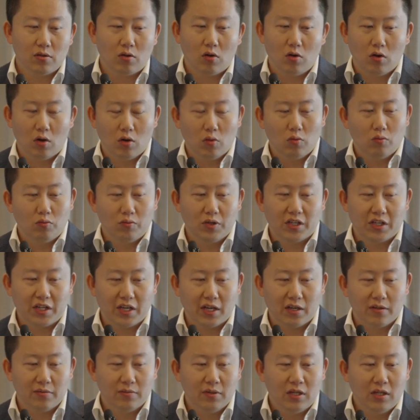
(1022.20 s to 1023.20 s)
or we
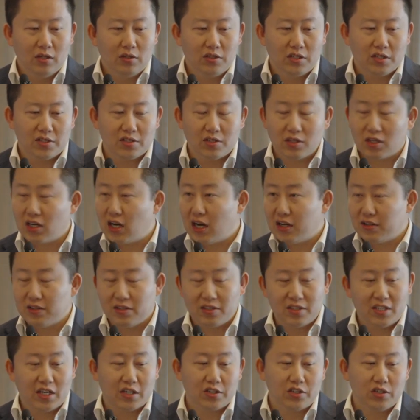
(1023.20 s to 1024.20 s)
can just cut
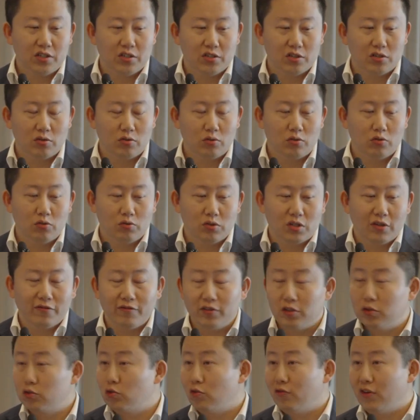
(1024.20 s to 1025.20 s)
sections to do the
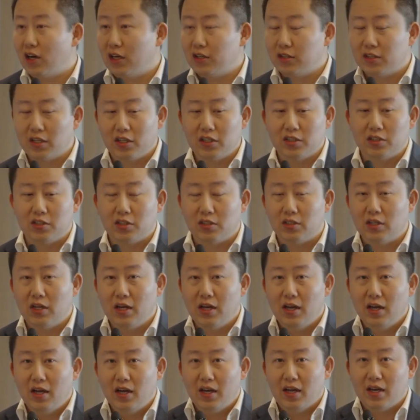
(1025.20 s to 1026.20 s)
visual validation.
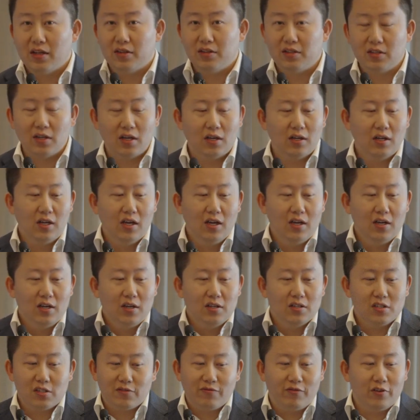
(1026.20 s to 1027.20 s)
And
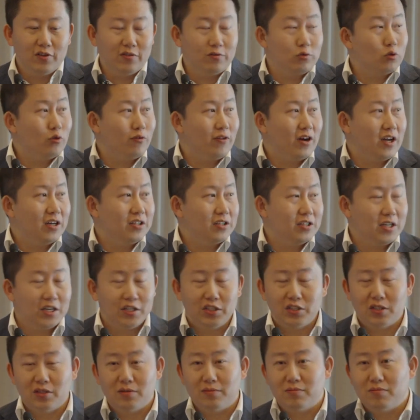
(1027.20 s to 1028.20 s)
this visual
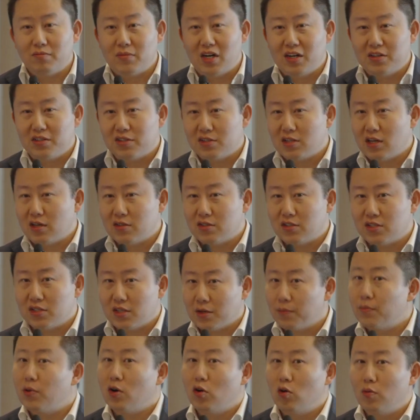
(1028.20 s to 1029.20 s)
validation might sound
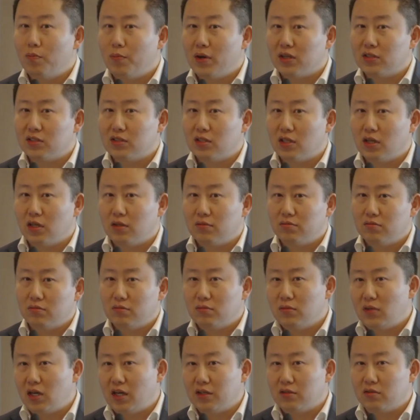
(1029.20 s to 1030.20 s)
simple, but
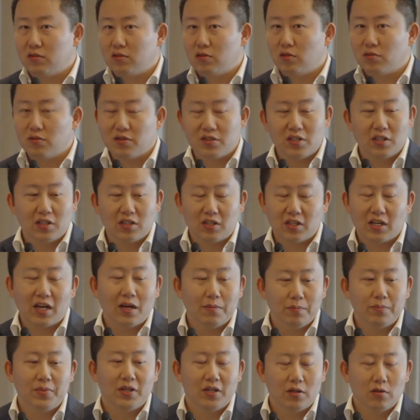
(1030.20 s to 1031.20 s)
I don't think it
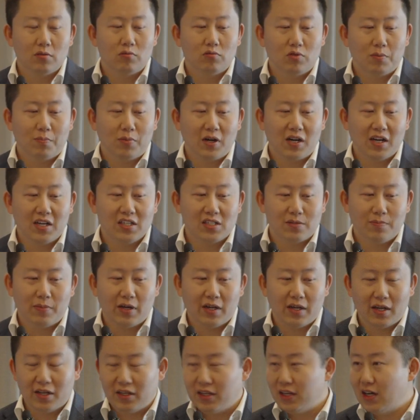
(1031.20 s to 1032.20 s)
can be replaced
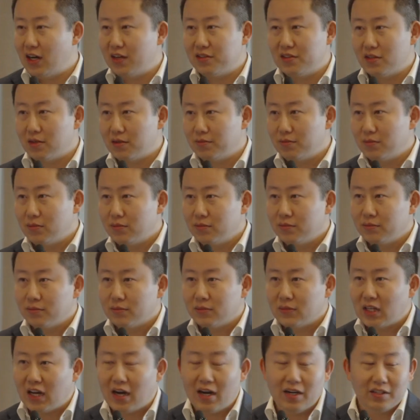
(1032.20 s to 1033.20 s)
by any other
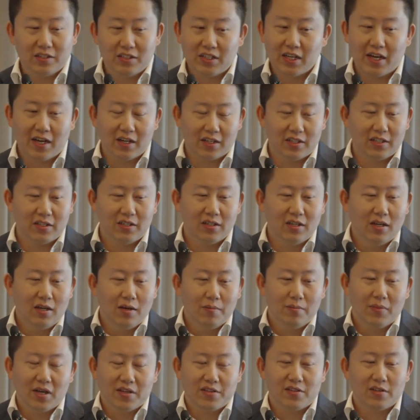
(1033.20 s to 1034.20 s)
high-tech
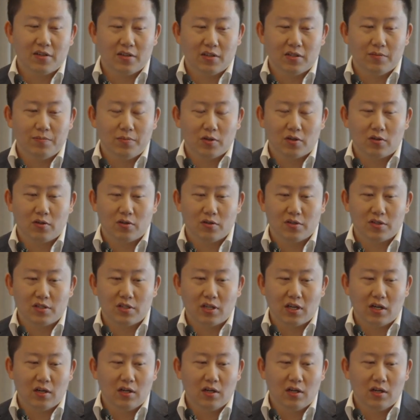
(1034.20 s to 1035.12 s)
method, because